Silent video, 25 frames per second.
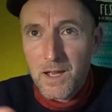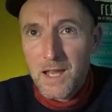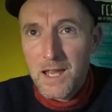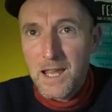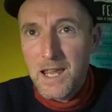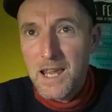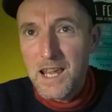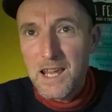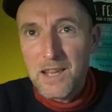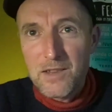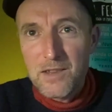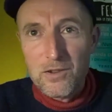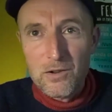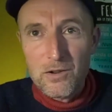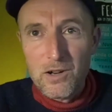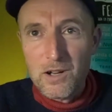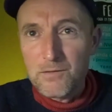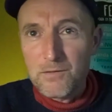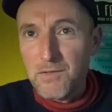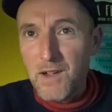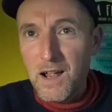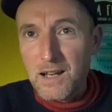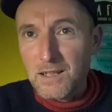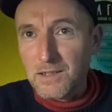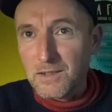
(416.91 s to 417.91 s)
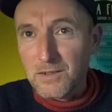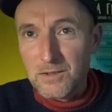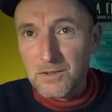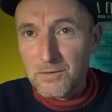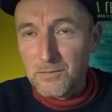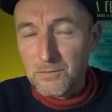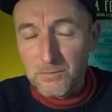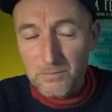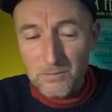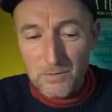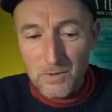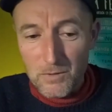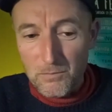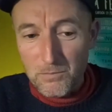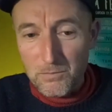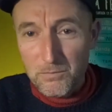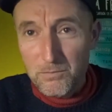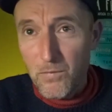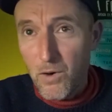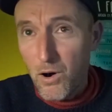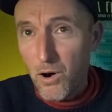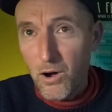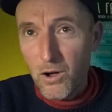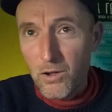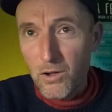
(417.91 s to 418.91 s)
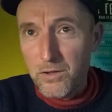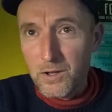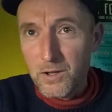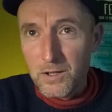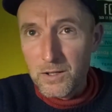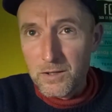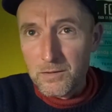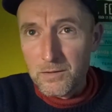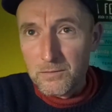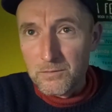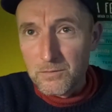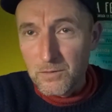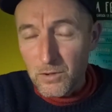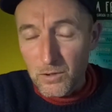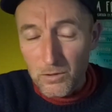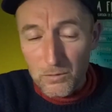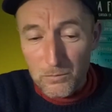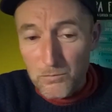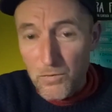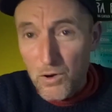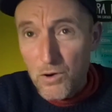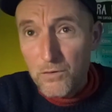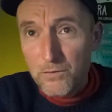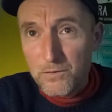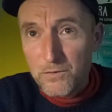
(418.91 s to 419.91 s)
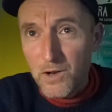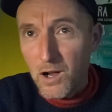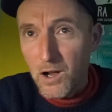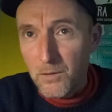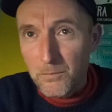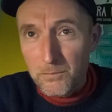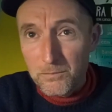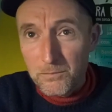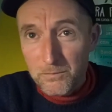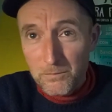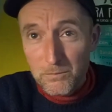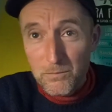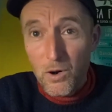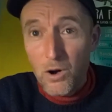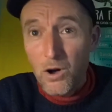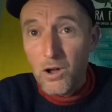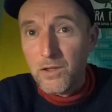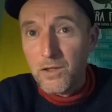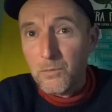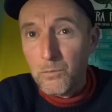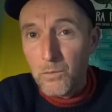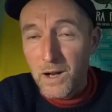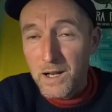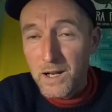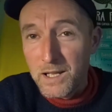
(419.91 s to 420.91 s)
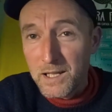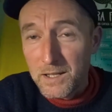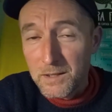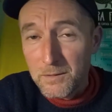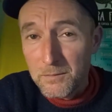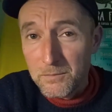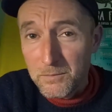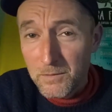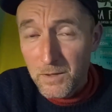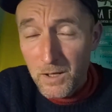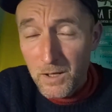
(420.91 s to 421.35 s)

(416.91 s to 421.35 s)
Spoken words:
either advanced more than or moved on more than when he